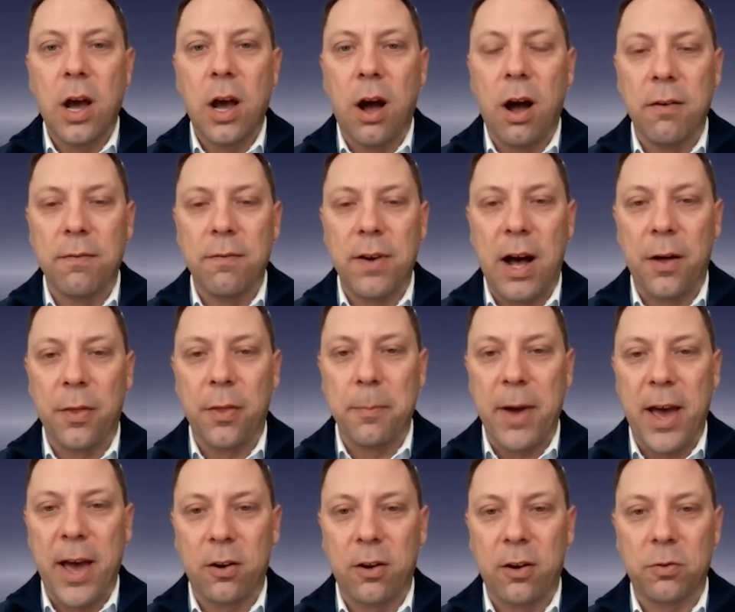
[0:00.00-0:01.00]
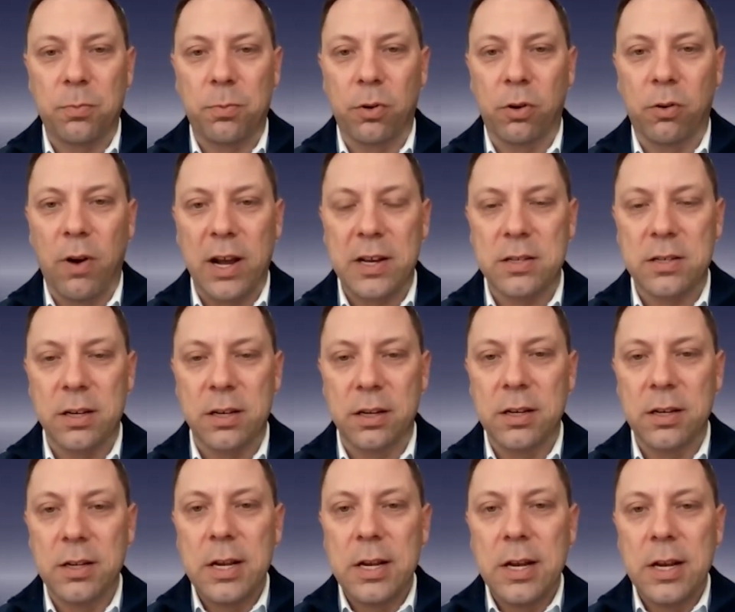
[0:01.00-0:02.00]
of how the matter is progressing.
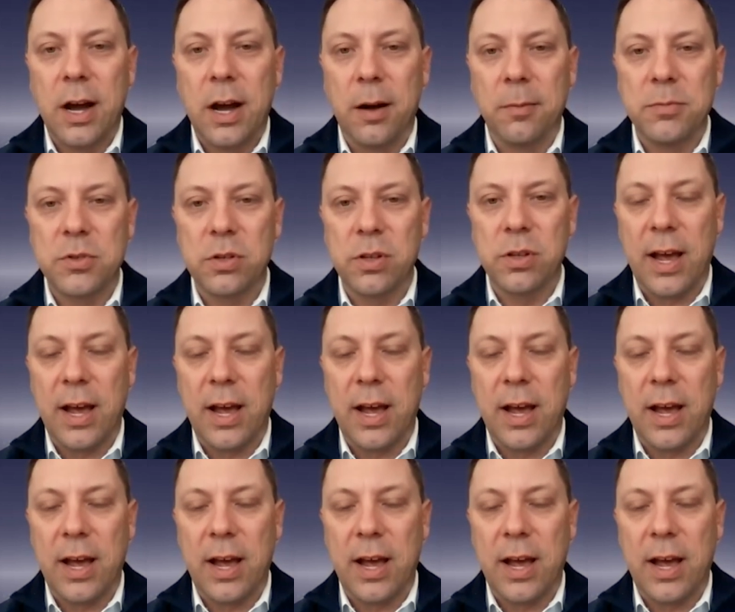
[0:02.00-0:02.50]
So